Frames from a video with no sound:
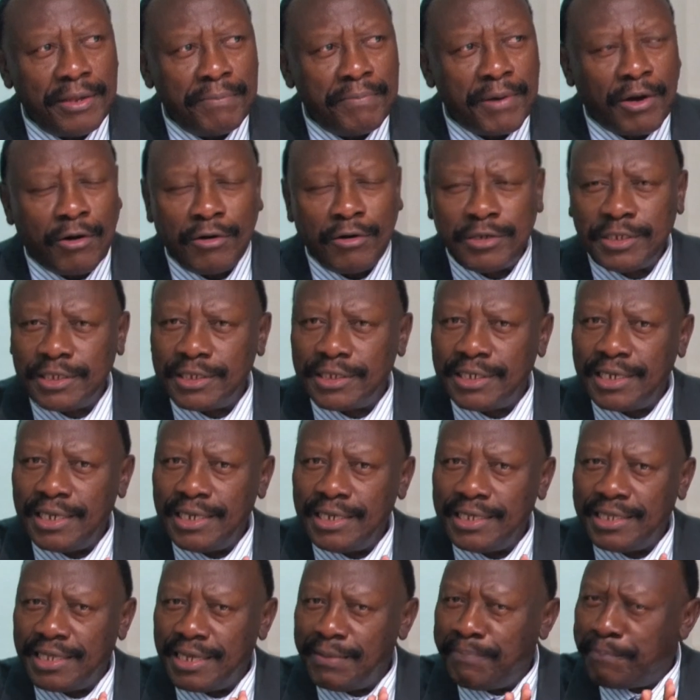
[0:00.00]
because
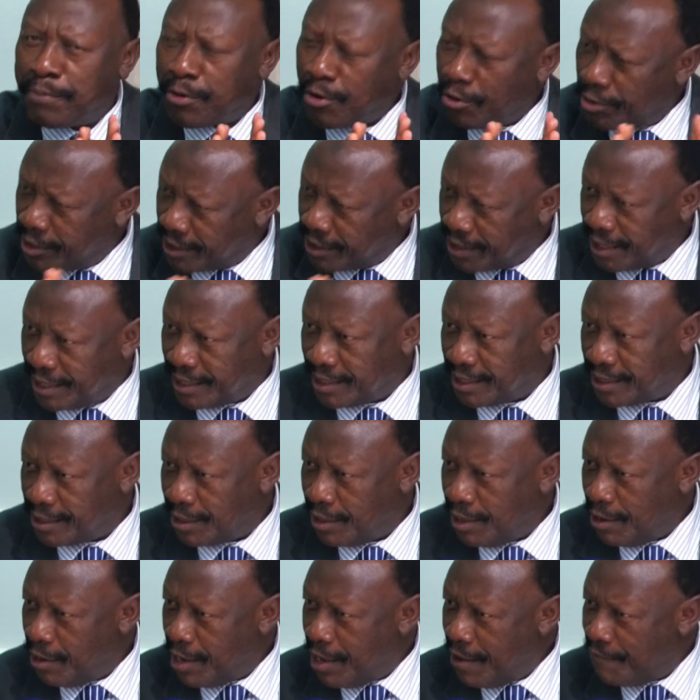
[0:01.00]
the process,
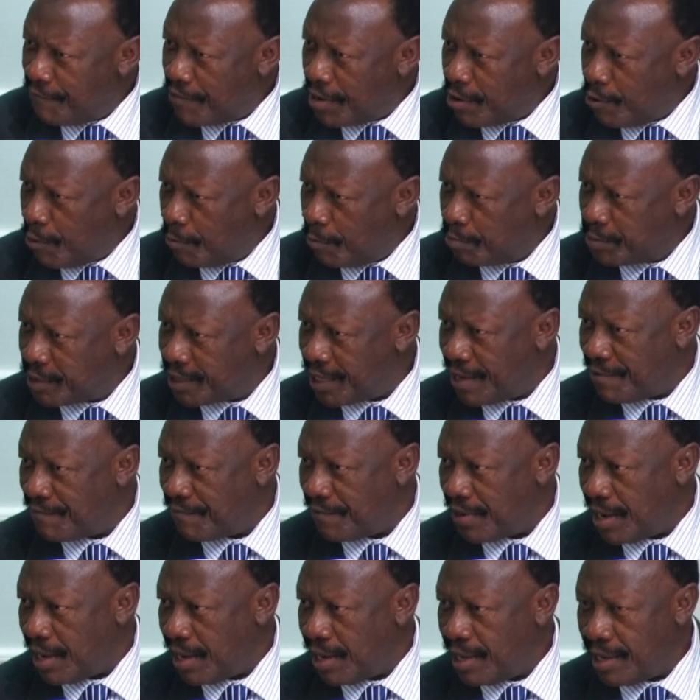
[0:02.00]
every
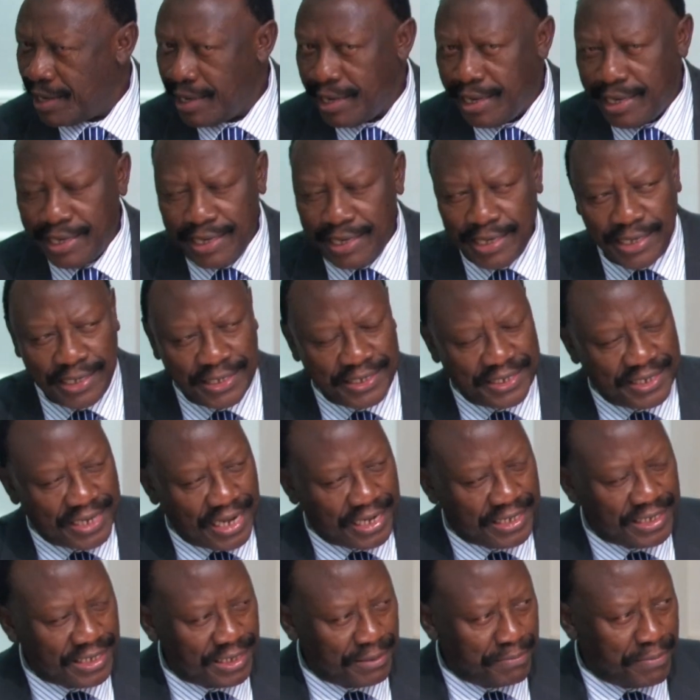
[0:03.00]
observer in
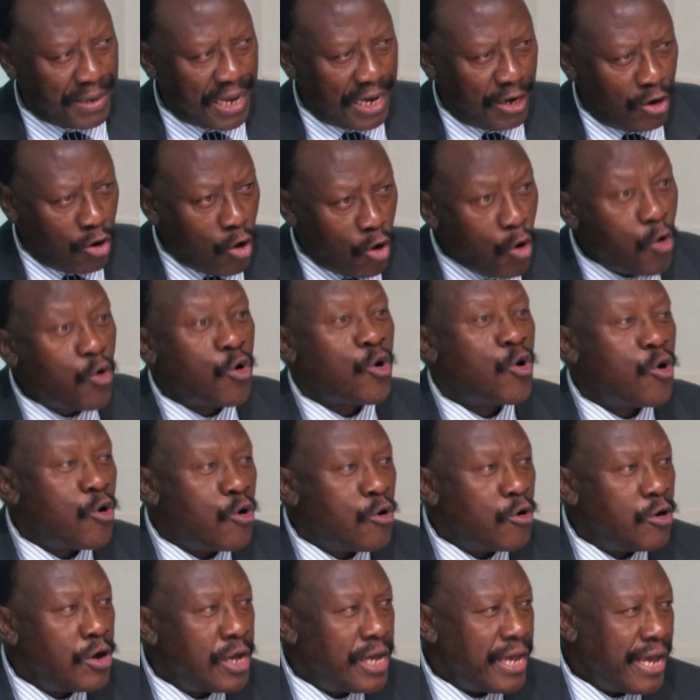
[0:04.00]
Zanzibar,
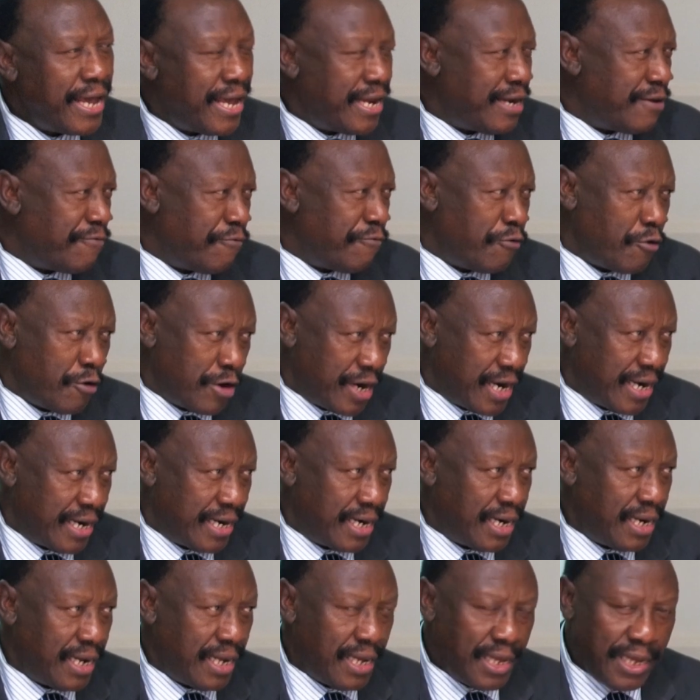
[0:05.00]
local and foreign,
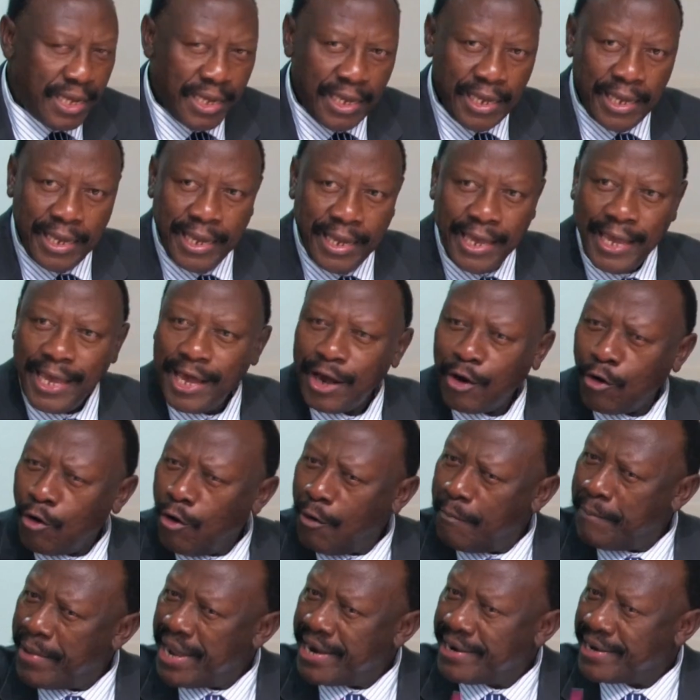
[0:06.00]

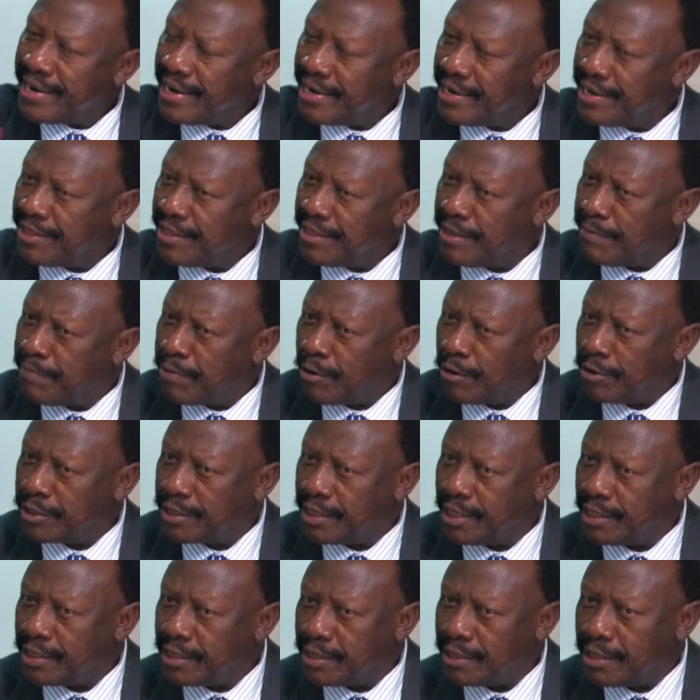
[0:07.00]
commended the
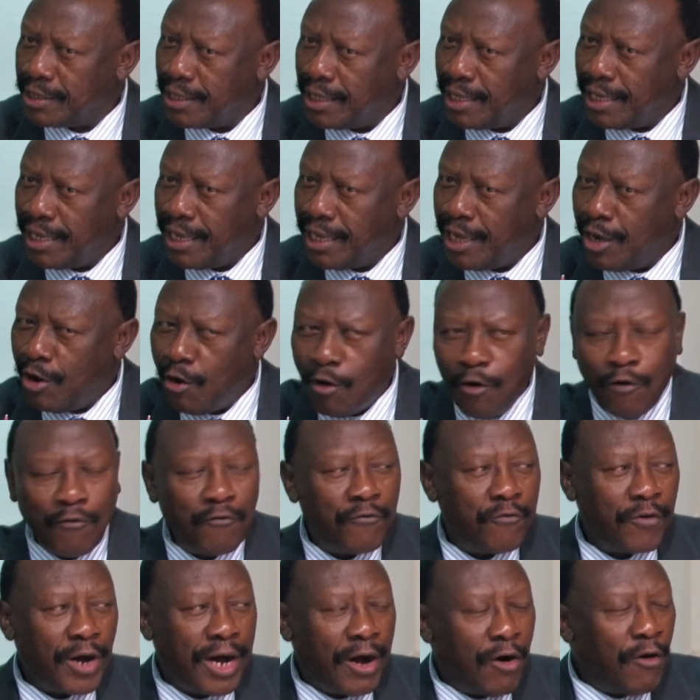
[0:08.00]
process
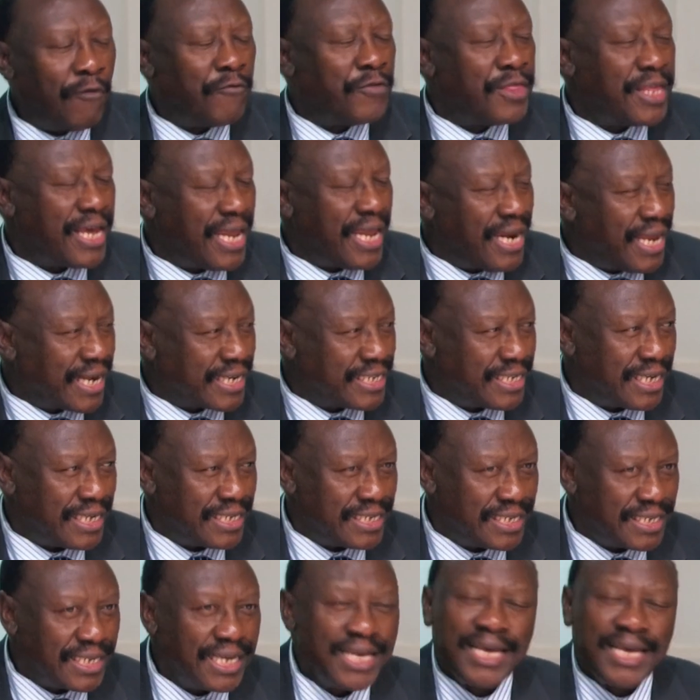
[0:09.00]
of the elections.